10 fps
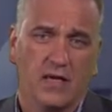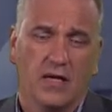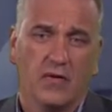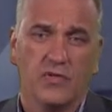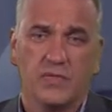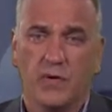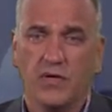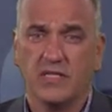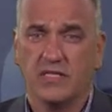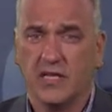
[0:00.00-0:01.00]
and respond
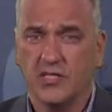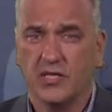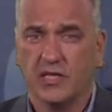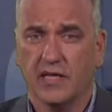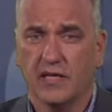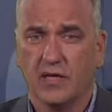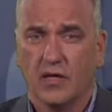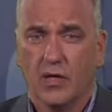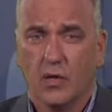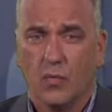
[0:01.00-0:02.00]
intelligently
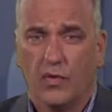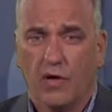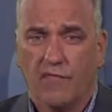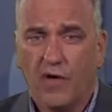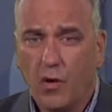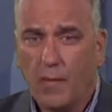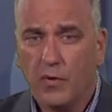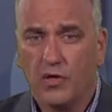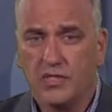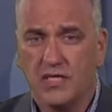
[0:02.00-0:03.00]
with our follow-up
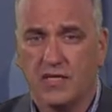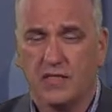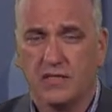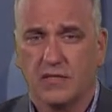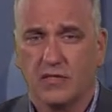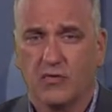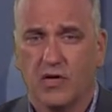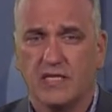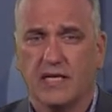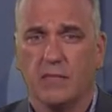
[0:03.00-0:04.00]
content,
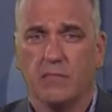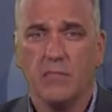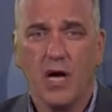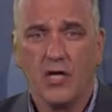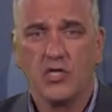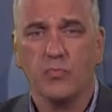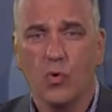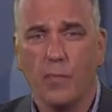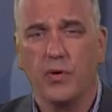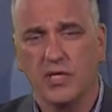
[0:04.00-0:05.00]
creating a much more
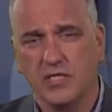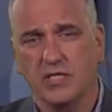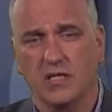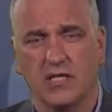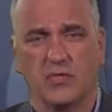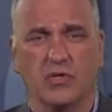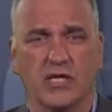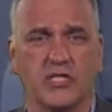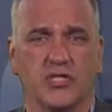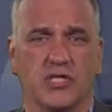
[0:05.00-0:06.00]
personalized
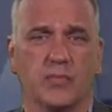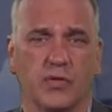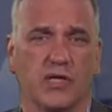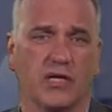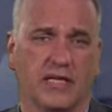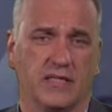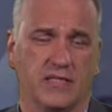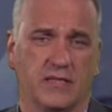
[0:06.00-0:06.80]
relationship with our leads.